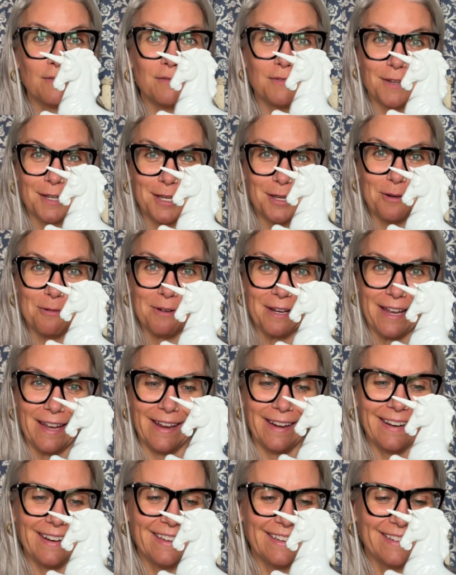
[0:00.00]

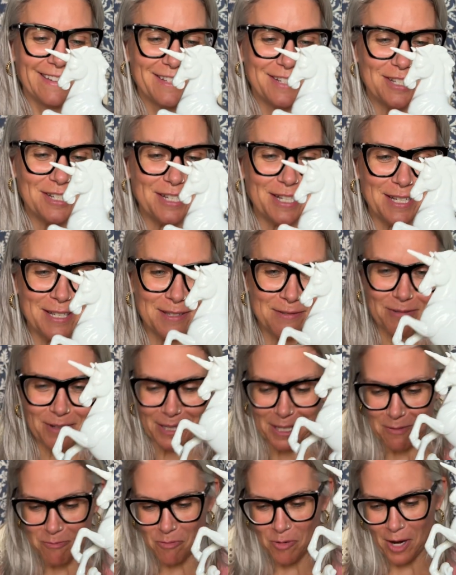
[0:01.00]
figurine. She's
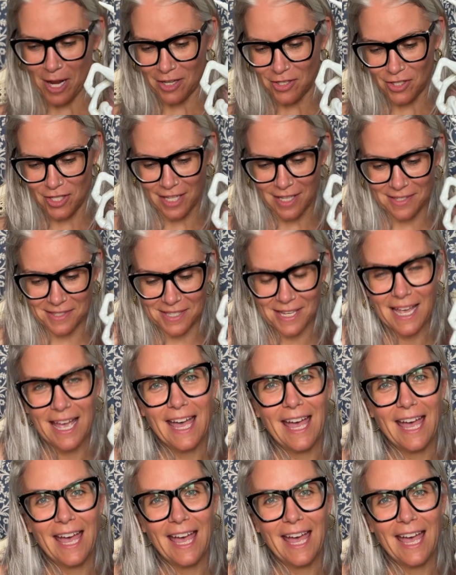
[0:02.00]
really precious.